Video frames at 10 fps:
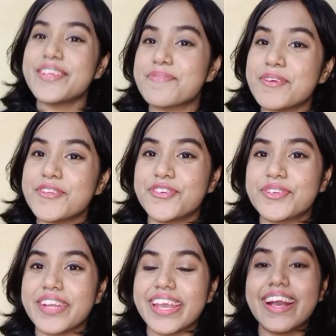This much for
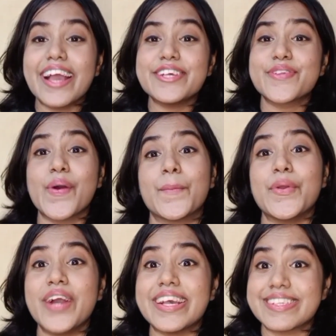today, guys. Hope you
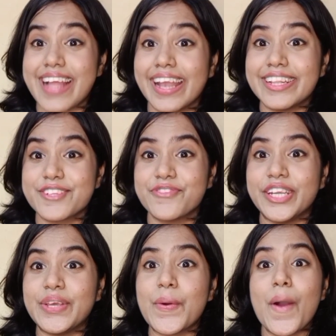guys like this
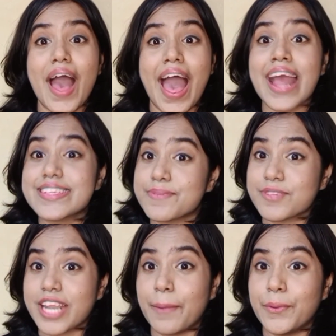video, and
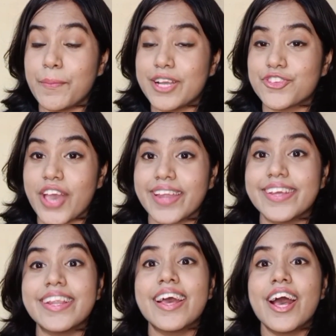subscribe to my
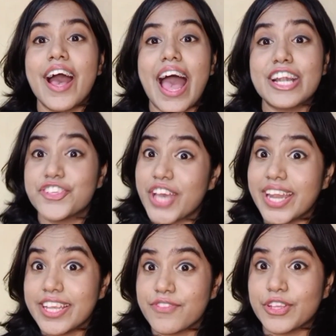channel and share
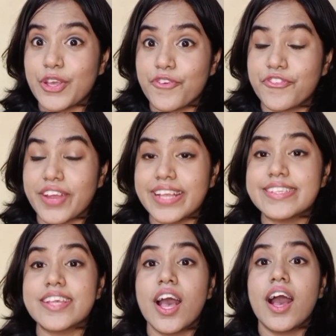this with your
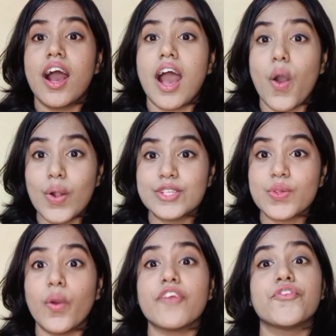friends.
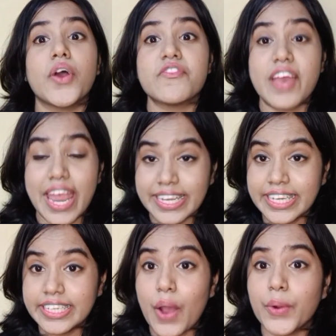Also, if you have
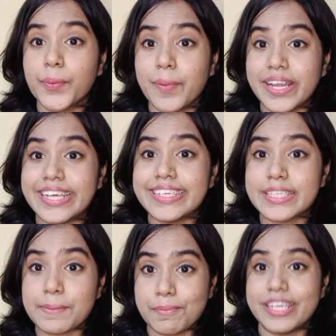any doubt, please
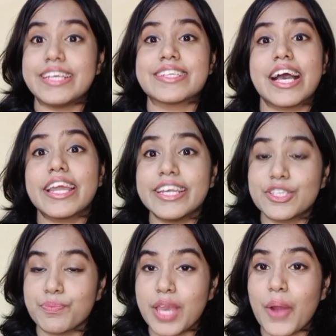
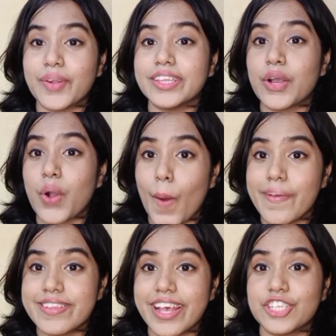reach me out in the
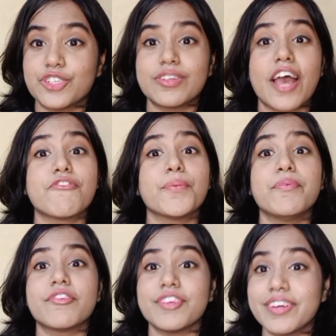comment section. I would be
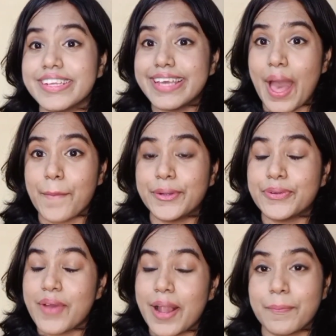really happy
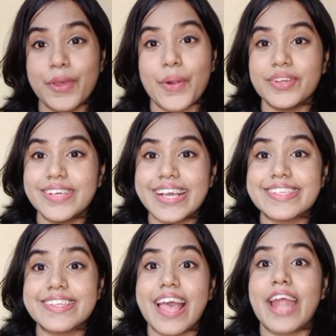to help you out, guys.
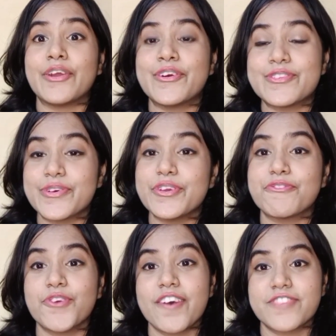And also, if
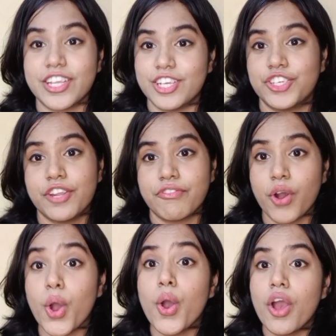you have suggestion
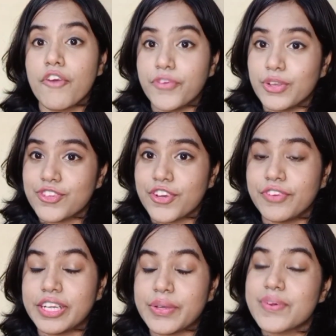for future
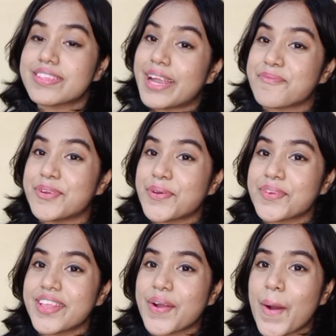videos, let me know
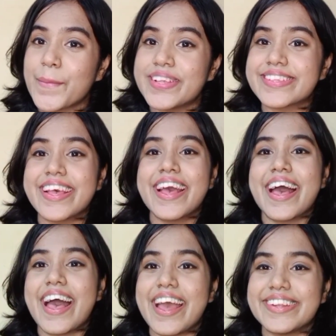in the comments.
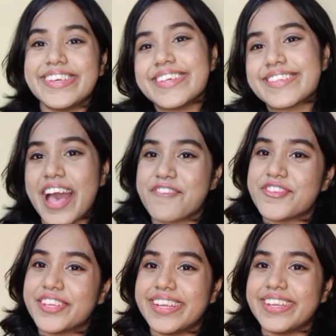And yes, have a
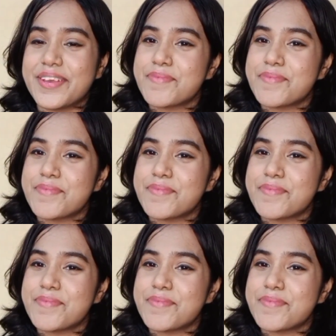great day.